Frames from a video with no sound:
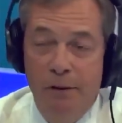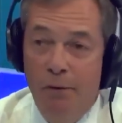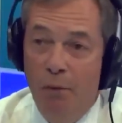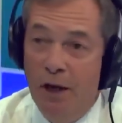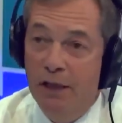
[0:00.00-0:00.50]

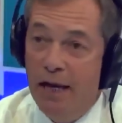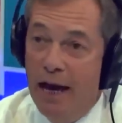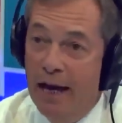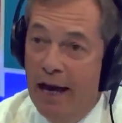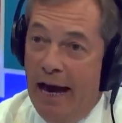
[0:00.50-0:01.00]
We
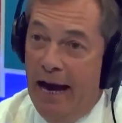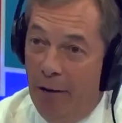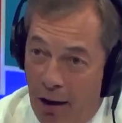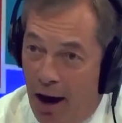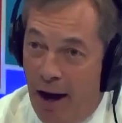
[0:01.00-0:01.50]
say,
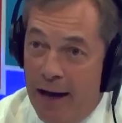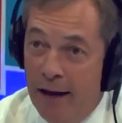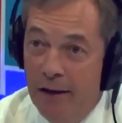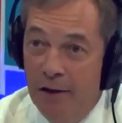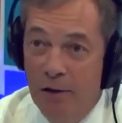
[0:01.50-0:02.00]
how high?
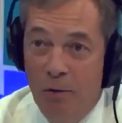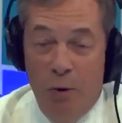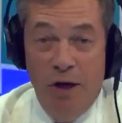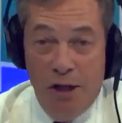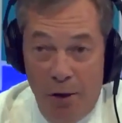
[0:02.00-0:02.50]

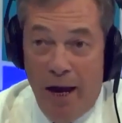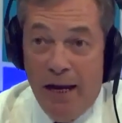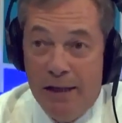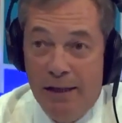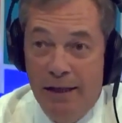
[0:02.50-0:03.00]
We do
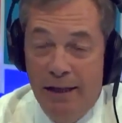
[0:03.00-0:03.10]
it.